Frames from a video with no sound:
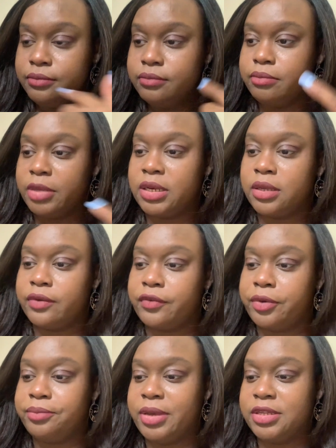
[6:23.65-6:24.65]
meaning of
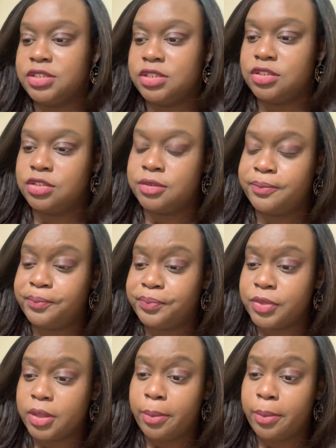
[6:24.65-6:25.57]
her message, the